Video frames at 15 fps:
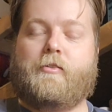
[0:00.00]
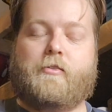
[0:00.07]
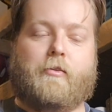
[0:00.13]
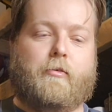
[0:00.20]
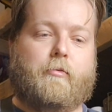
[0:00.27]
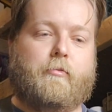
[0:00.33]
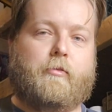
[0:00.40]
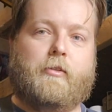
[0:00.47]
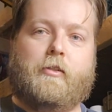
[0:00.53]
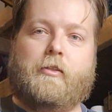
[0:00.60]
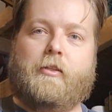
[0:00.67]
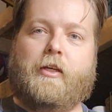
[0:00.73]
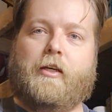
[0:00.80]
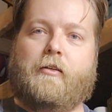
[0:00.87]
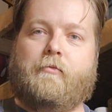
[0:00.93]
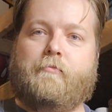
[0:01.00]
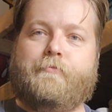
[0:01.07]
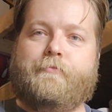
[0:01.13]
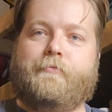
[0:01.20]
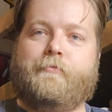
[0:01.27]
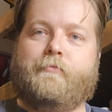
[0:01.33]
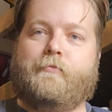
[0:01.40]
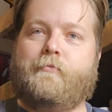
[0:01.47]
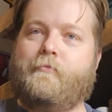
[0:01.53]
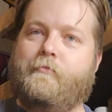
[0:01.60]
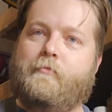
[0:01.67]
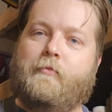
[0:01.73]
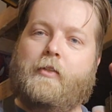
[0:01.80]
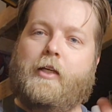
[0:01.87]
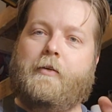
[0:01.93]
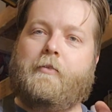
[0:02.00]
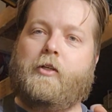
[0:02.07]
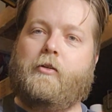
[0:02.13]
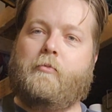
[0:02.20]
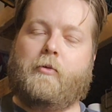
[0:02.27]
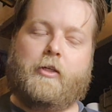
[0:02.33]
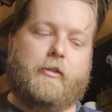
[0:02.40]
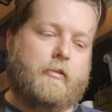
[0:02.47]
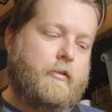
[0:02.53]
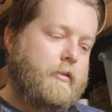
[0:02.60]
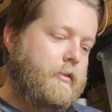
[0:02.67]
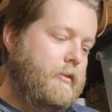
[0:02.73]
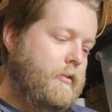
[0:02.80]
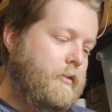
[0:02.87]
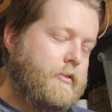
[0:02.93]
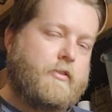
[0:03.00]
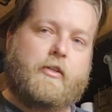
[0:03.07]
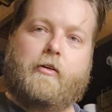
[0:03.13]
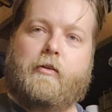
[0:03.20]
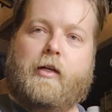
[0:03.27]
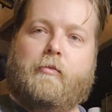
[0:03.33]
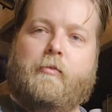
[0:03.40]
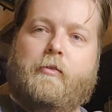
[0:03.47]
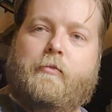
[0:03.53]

So yeah, have a good one. See you around.